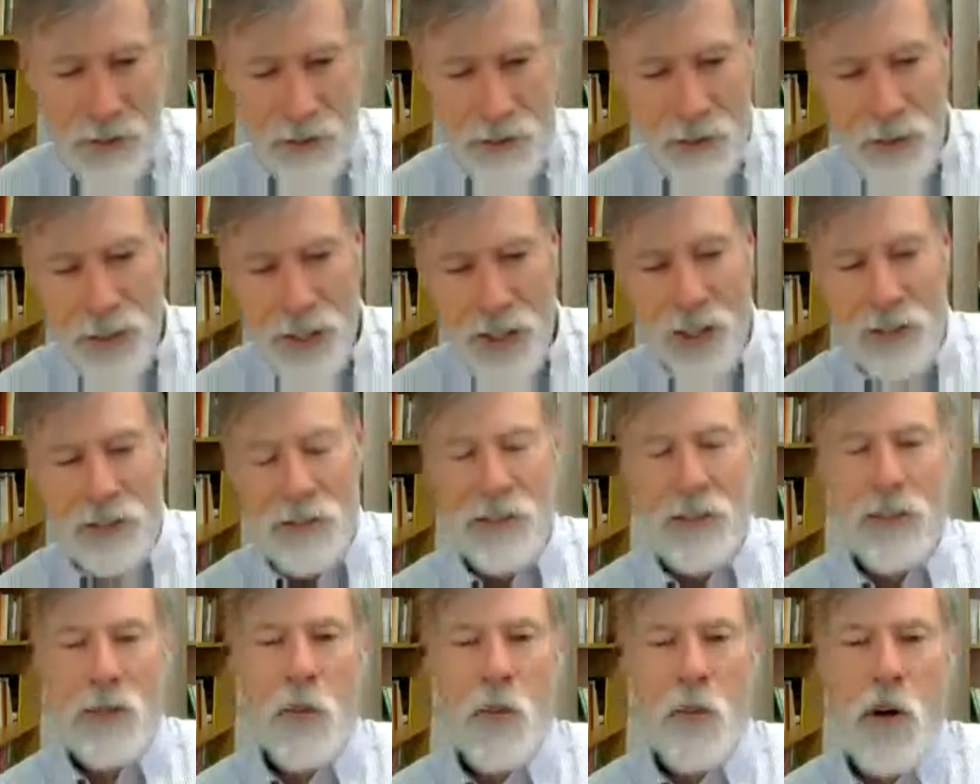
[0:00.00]
the
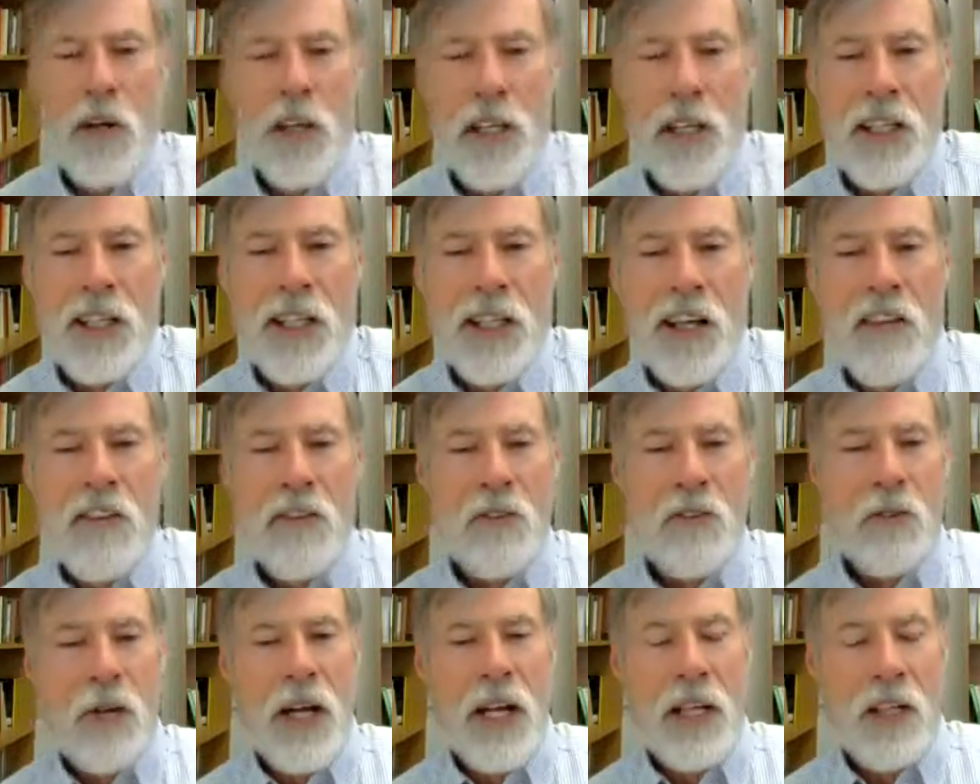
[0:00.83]
work in another
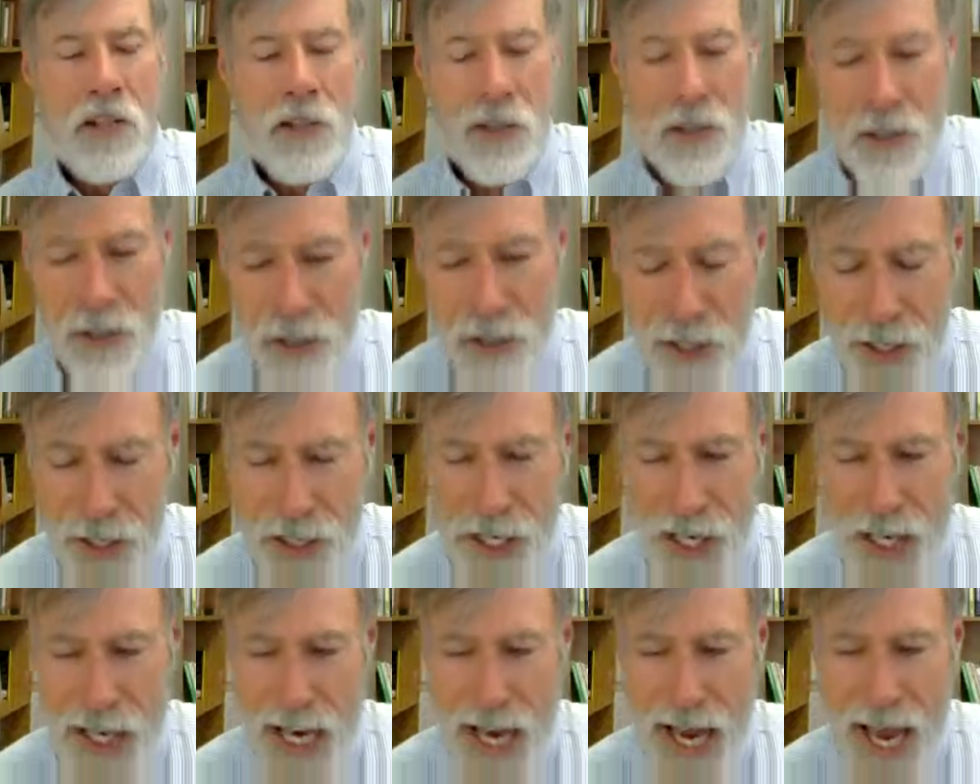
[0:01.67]
direction.
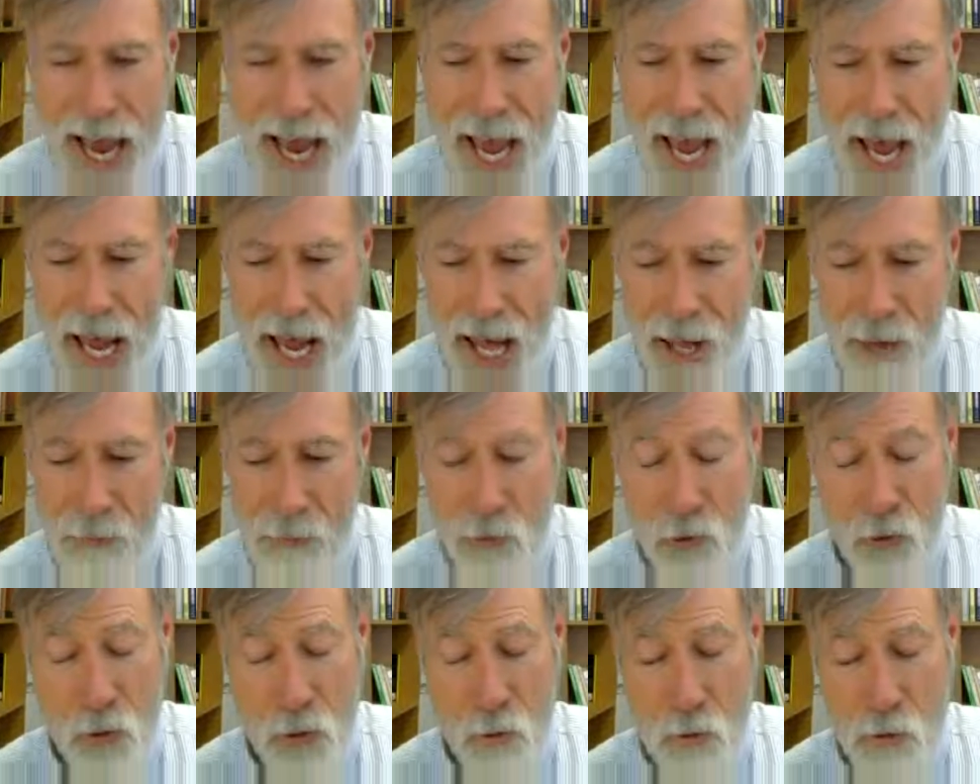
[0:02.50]
The
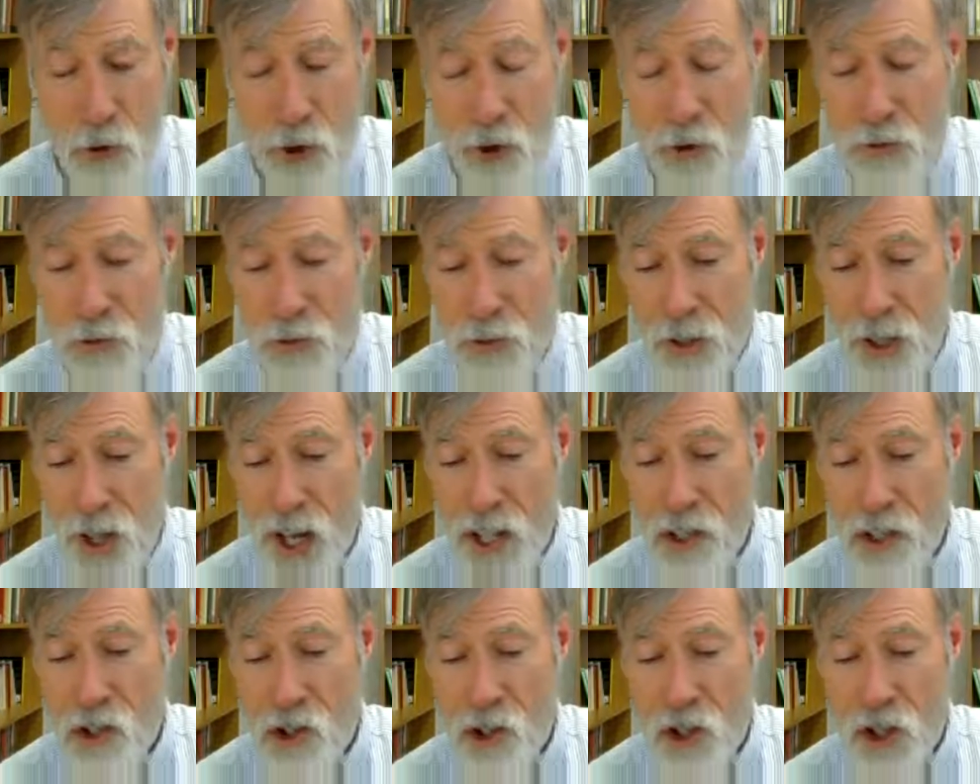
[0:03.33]
group broke for
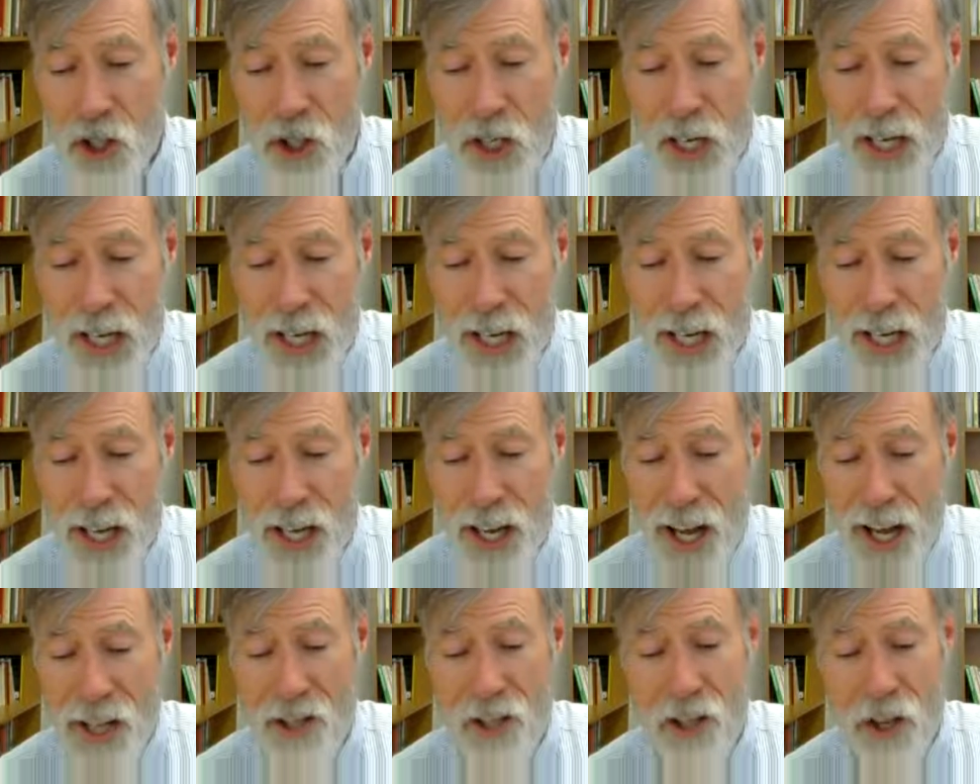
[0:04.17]
lunch.
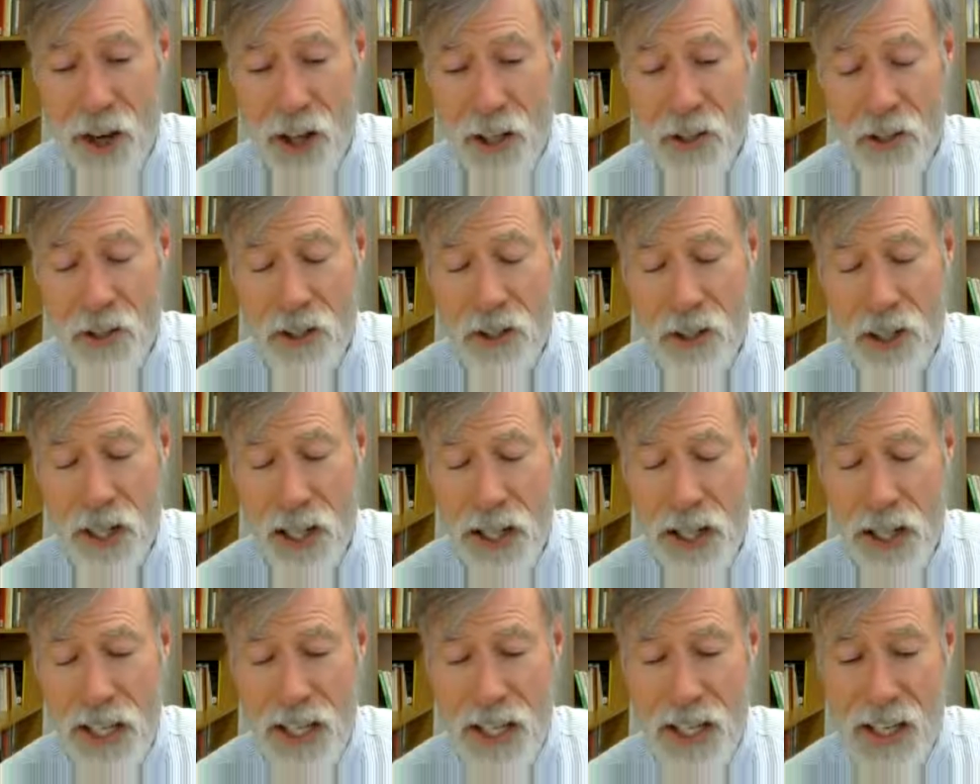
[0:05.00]
Undaunted,
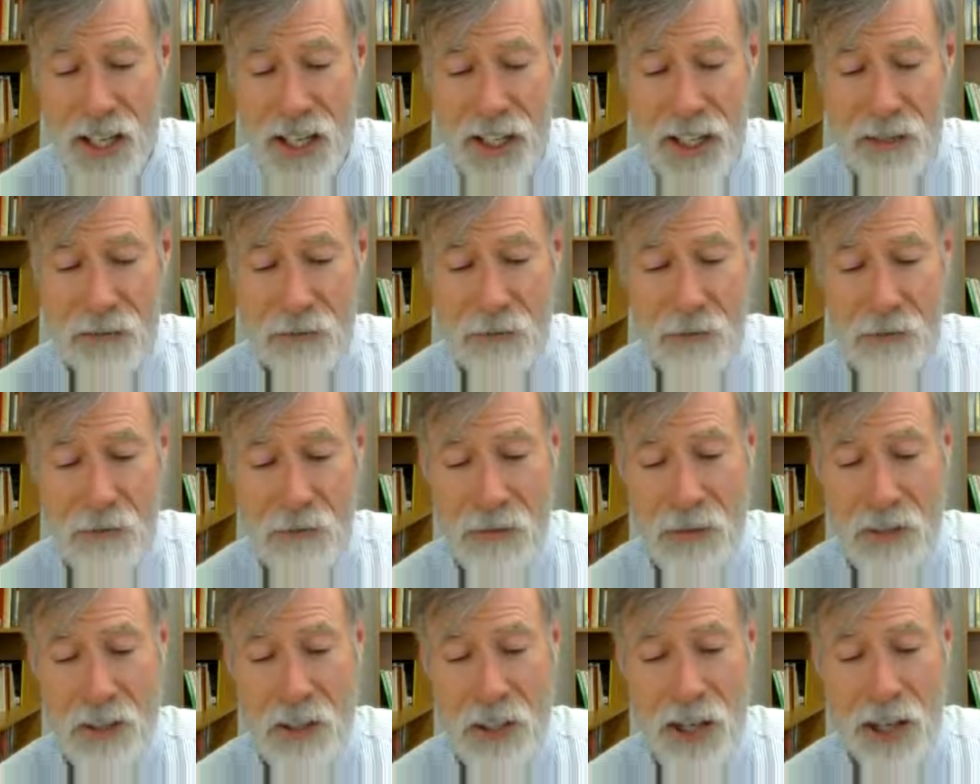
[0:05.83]
the
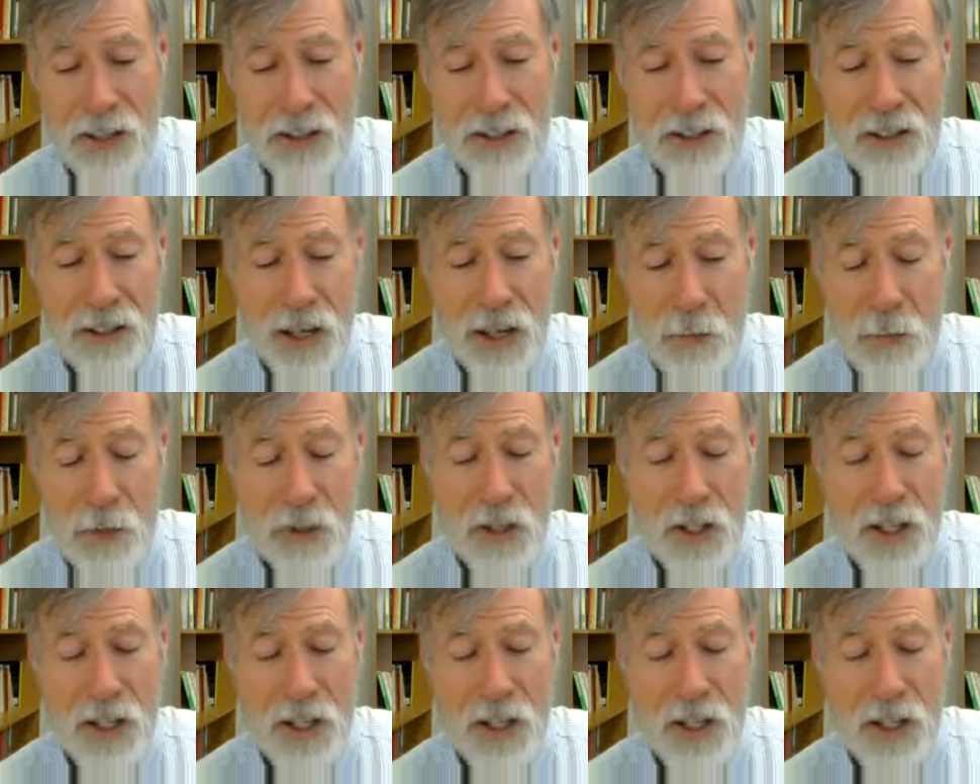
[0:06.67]
couple of the